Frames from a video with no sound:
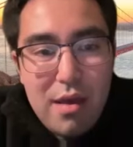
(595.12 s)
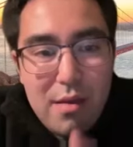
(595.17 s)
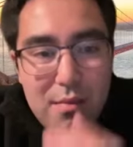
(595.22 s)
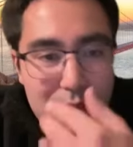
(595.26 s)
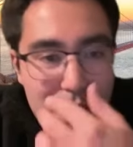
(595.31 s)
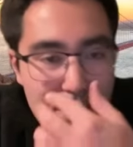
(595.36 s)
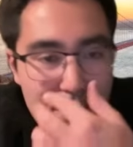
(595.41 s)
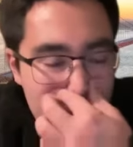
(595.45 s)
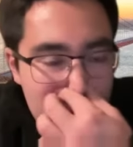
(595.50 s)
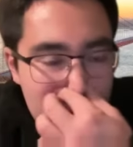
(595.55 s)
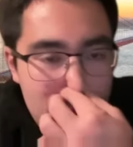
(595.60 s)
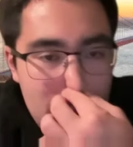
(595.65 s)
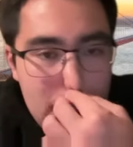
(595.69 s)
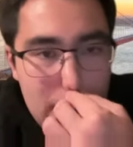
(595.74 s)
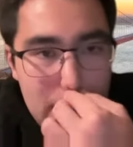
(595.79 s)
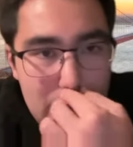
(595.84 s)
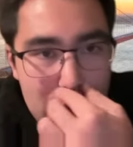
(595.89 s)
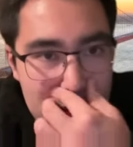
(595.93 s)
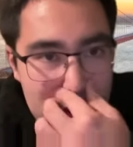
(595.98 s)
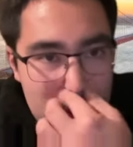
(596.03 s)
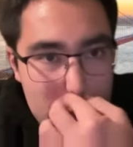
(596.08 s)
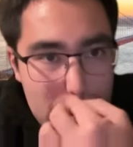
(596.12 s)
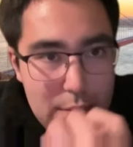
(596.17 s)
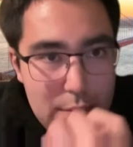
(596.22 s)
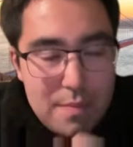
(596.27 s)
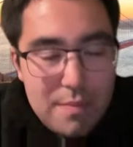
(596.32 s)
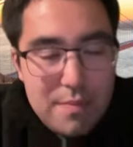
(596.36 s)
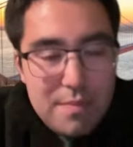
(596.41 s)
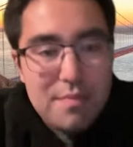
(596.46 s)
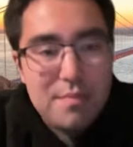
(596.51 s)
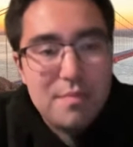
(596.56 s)
Rotterdam.
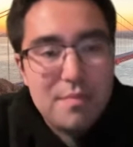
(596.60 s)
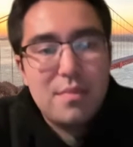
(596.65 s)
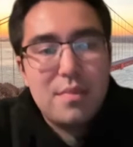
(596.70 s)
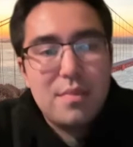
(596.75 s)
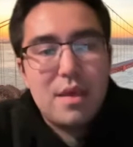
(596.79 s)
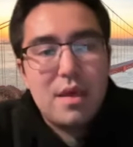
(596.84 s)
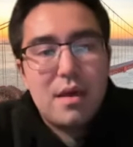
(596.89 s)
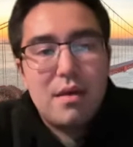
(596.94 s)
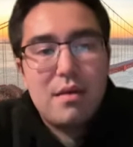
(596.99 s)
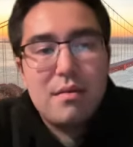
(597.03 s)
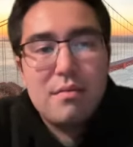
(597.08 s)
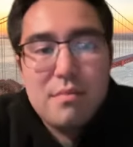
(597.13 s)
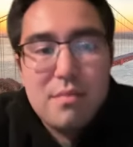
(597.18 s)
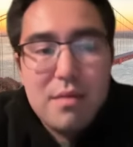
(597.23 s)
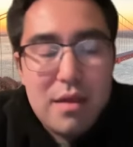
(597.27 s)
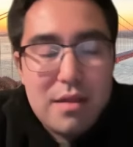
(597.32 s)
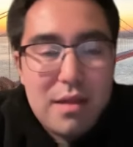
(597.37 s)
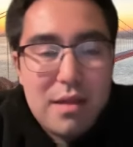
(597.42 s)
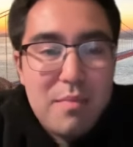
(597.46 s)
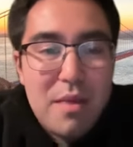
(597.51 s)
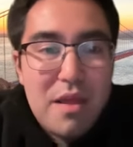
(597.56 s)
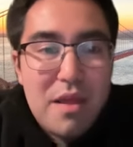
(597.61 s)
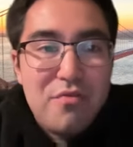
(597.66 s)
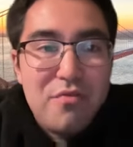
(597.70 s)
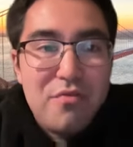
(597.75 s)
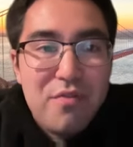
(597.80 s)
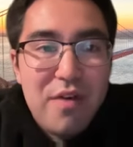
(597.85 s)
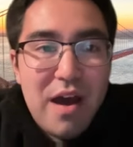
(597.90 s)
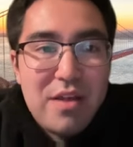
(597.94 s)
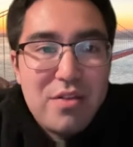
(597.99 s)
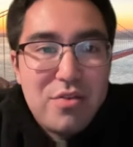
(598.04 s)
Dubai, um, yeah. and then made
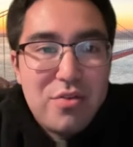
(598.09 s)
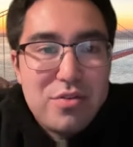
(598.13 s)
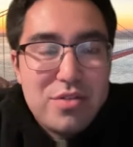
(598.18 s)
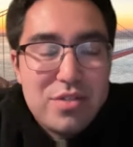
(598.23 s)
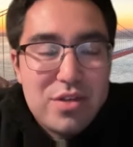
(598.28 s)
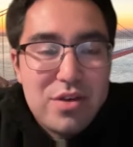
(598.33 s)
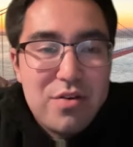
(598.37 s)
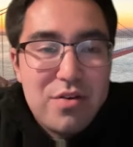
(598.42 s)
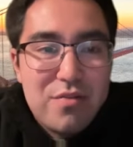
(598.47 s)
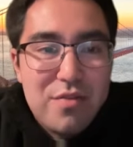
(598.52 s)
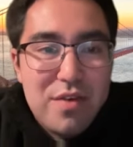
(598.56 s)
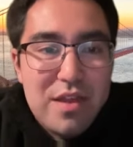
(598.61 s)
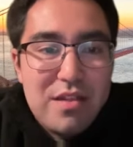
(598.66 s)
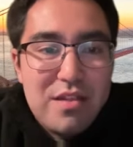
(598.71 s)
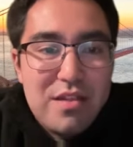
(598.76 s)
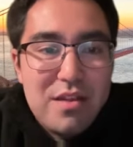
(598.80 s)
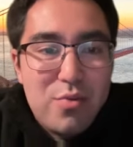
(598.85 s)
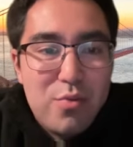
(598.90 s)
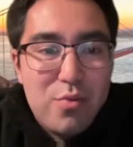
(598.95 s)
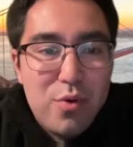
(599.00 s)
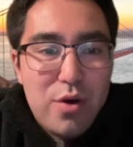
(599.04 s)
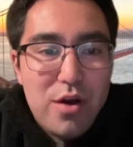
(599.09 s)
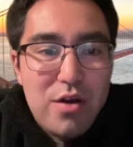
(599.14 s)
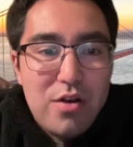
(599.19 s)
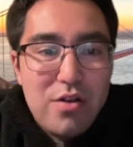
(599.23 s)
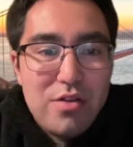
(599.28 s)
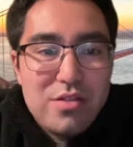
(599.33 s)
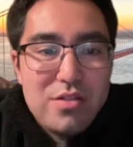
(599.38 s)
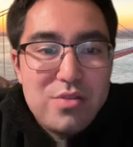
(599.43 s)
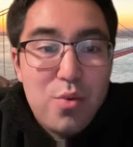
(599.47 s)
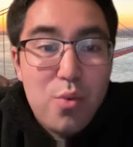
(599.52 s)
finals yeah. of Indian
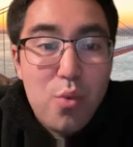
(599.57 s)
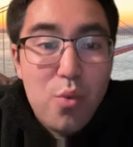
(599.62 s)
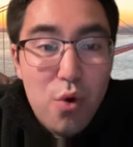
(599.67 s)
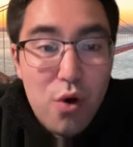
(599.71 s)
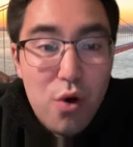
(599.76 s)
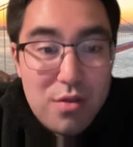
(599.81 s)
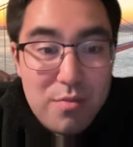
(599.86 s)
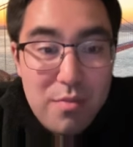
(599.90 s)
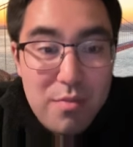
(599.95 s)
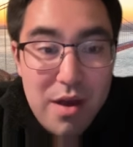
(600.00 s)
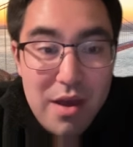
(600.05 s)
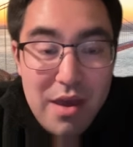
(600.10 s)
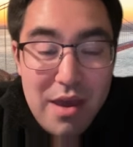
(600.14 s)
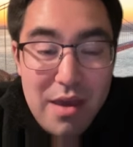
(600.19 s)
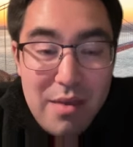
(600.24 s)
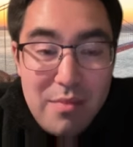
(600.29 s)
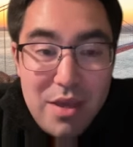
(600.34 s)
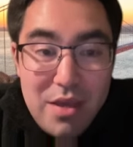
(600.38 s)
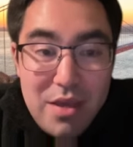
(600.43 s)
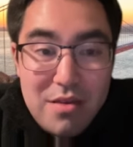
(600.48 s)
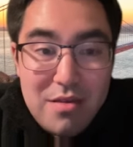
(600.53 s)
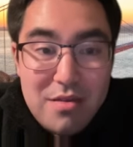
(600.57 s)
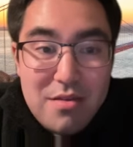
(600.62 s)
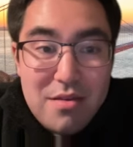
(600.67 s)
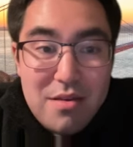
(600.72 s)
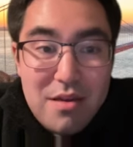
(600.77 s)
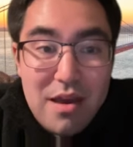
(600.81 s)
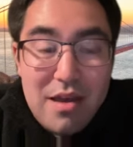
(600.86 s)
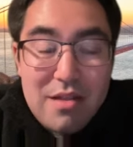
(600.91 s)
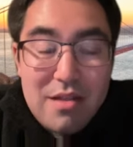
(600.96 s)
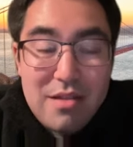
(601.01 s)
Wells, won Miami,
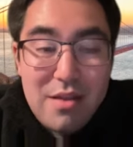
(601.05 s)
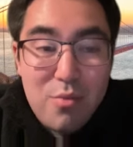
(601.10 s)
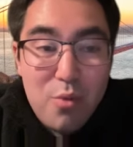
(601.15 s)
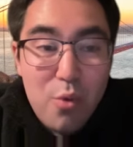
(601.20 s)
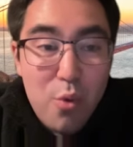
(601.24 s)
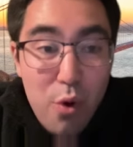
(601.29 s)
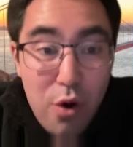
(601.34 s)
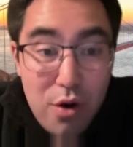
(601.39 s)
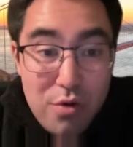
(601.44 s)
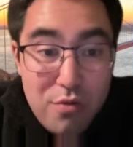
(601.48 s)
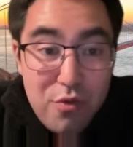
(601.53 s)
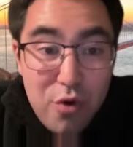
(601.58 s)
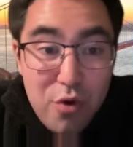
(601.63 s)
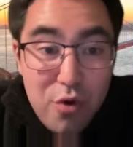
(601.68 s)
and then won, won